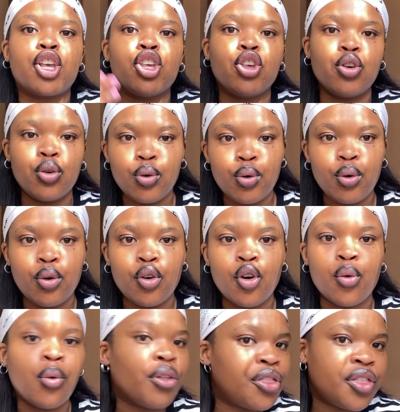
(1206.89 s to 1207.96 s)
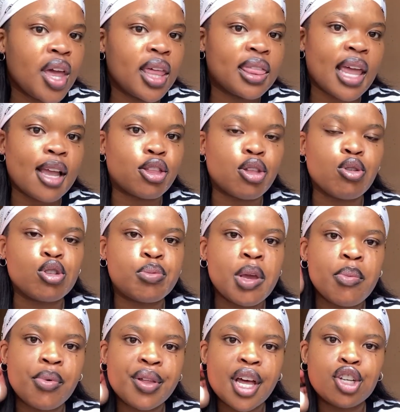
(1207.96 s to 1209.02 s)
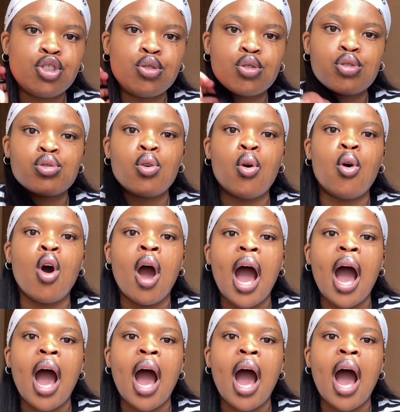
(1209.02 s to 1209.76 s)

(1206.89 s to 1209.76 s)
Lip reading: you would think that those people that you saw